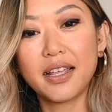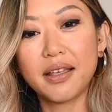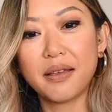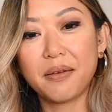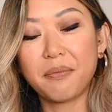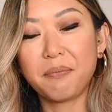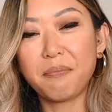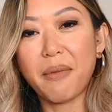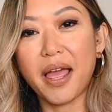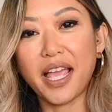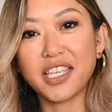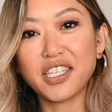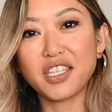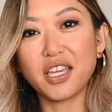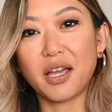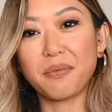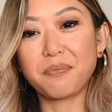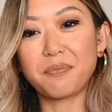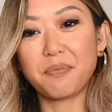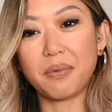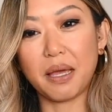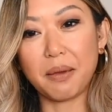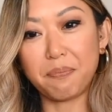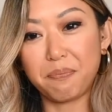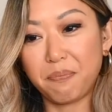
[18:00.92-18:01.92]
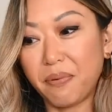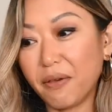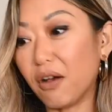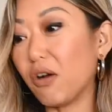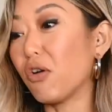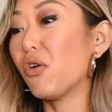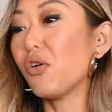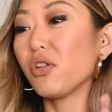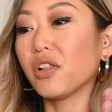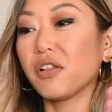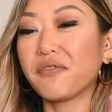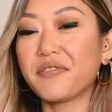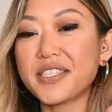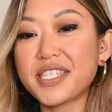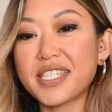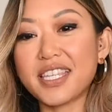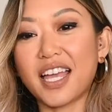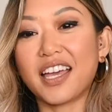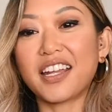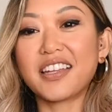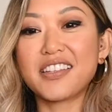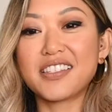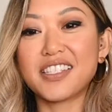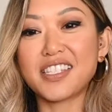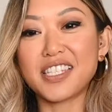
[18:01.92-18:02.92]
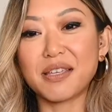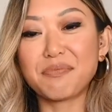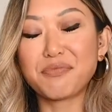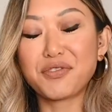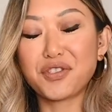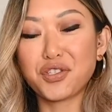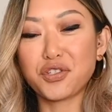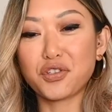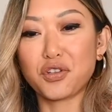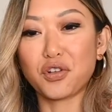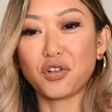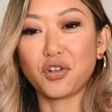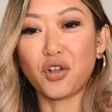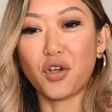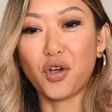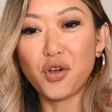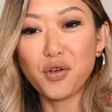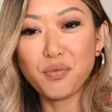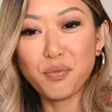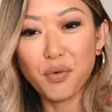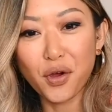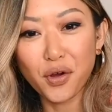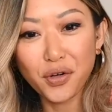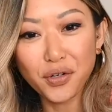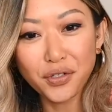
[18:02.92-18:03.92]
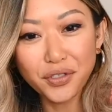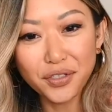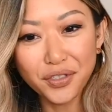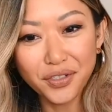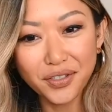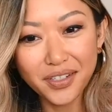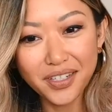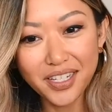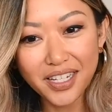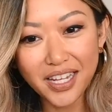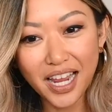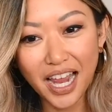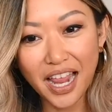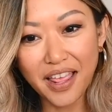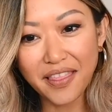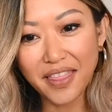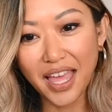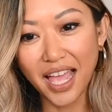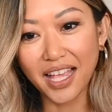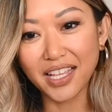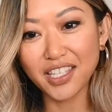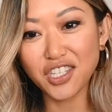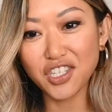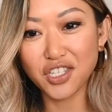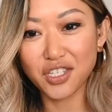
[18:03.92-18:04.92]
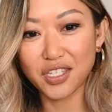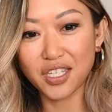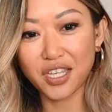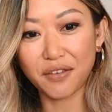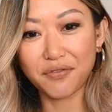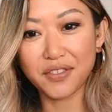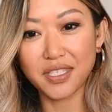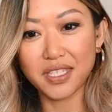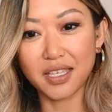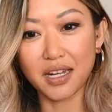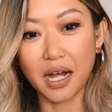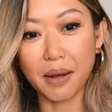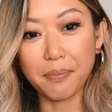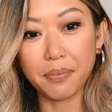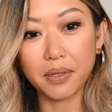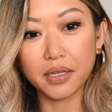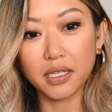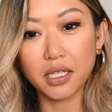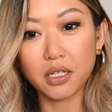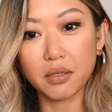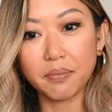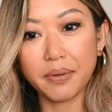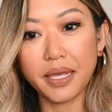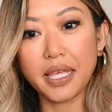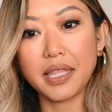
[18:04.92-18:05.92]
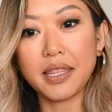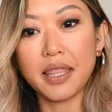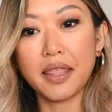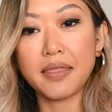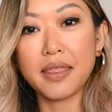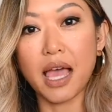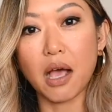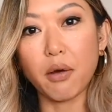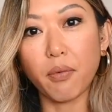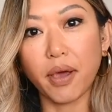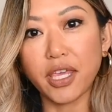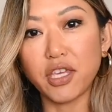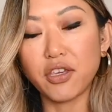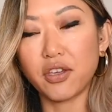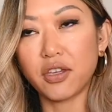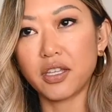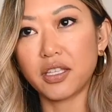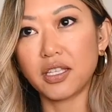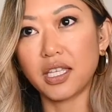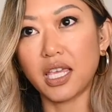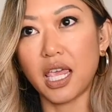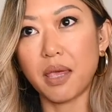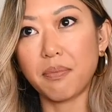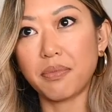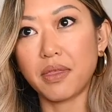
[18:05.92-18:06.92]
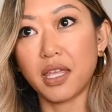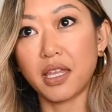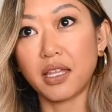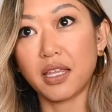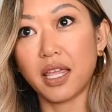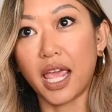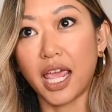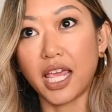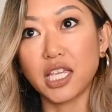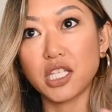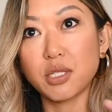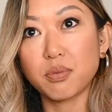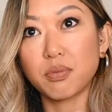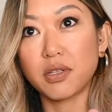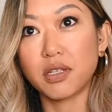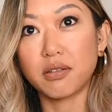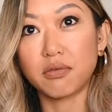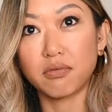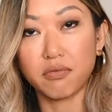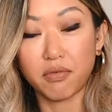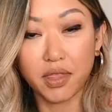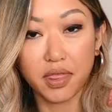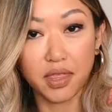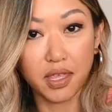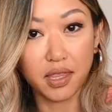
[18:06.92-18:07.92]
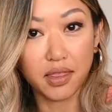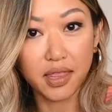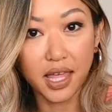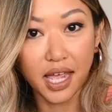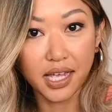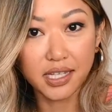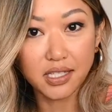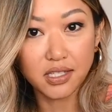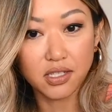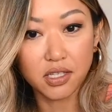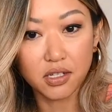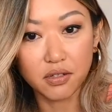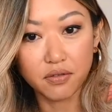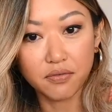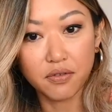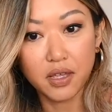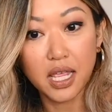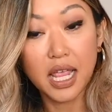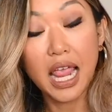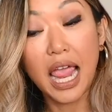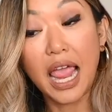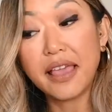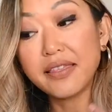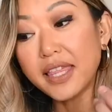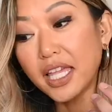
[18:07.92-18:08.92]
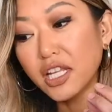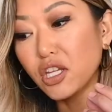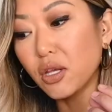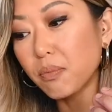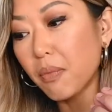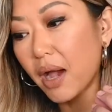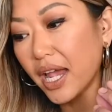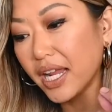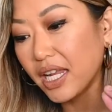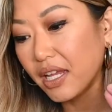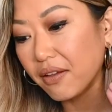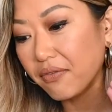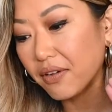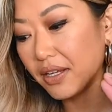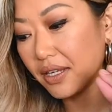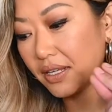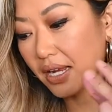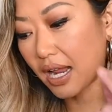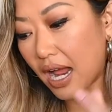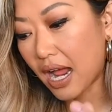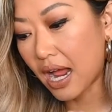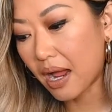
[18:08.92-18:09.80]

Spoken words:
match up all of a sudden some slow-mo, and that shifts it up a little bit, and then that way you can keep the engagement within that sort of, and then you might even